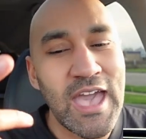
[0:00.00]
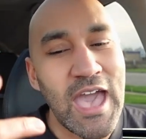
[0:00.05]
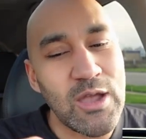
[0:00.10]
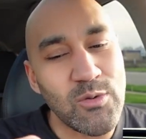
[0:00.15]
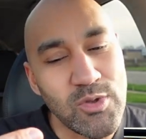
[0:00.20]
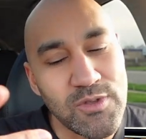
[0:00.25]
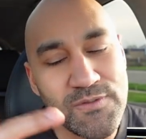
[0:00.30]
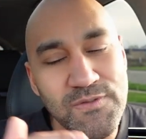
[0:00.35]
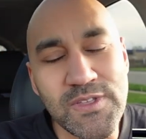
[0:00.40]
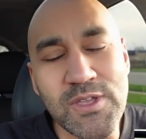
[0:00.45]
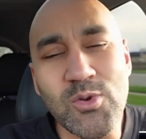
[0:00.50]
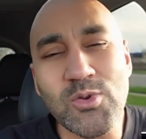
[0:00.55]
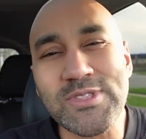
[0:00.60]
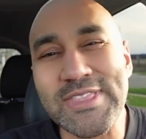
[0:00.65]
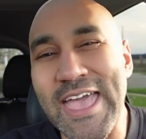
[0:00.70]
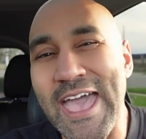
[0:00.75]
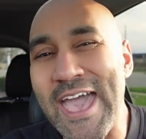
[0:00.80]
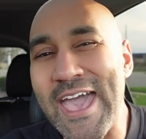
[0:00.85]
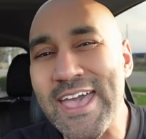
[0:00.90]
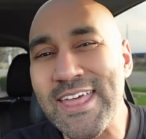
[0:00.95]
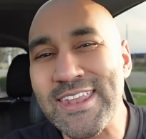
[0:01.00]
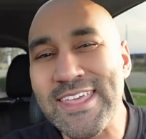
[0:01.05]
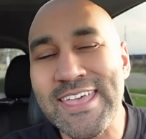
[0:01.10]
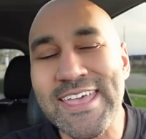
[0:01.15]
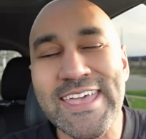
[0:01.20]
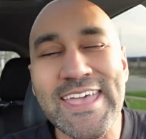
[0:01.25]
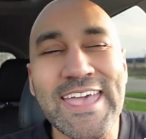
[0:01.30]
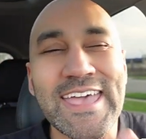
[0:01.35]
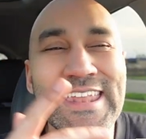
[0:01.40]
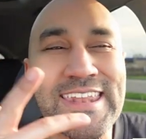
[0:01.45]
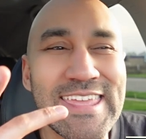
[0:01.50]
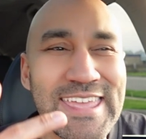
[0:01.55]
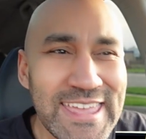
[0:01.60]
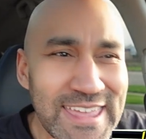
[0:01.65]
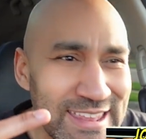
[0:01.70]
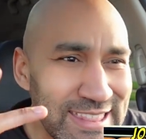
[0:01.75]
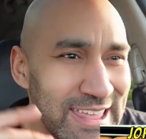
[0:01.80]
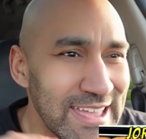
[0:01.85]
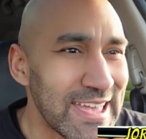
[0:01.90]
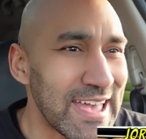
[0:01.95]
I reviewed that, and
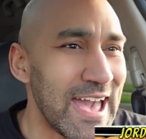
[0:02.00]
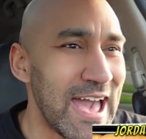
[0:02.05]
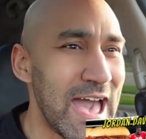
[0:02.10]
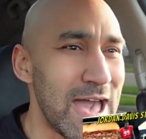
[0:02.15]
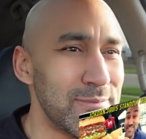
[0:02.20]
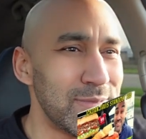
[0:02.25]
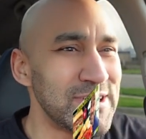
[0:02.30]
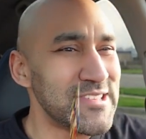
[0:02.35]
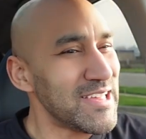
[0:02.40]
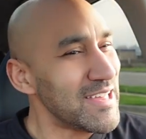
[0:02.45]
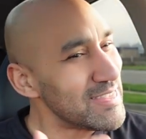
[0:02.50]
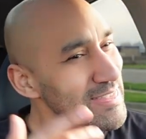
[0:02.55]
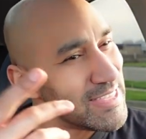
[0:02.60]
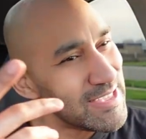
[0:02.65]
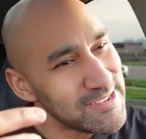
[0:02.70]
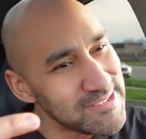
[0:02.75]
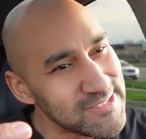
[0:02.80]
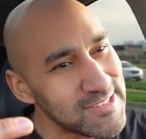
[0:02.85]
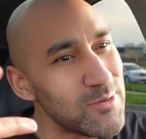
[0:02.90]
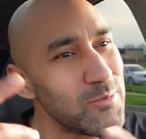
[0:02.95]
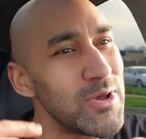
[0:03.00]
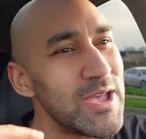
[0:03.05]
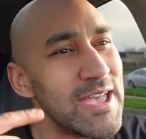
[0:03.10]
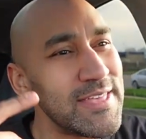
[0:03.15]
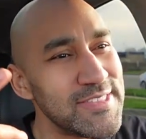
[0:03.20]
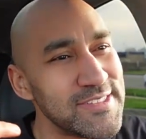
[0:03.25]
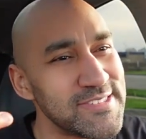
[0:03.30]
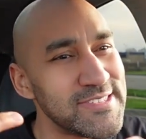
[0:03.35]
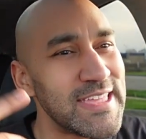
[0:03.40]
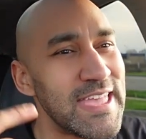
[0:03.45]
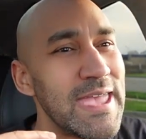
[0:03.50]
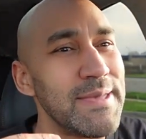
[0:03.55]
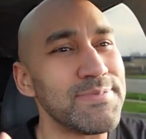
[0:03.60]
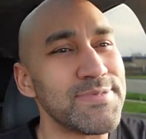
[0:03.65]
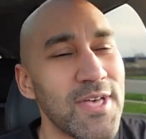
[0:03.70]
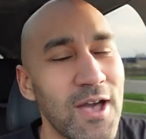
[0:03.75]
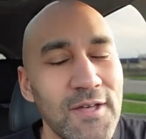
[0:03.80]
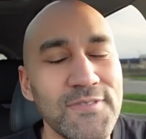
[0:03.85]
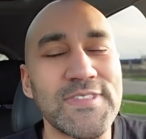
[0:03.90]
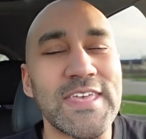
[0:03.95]
in the comments, I think someone had the same
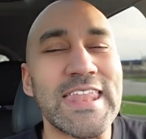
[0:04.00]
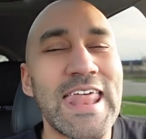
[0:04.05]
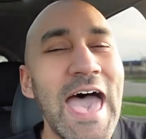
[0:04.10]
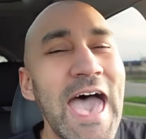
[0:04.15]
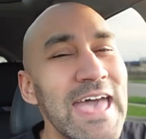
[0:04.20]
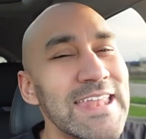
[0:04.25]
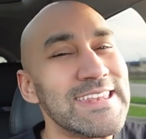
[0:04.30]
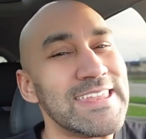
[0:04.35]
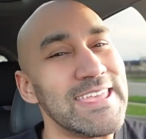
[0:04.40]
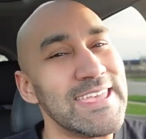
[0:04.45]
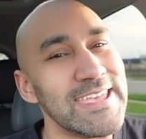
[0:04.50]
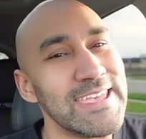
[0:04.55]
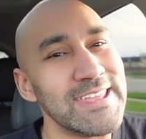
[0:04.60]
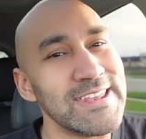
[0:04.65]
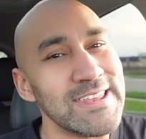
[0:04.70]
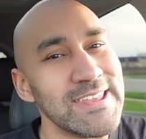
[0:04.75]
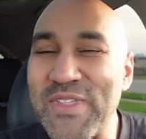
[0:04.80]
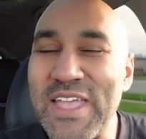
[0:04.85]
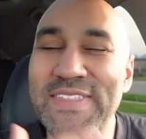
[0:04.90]
thought that I did,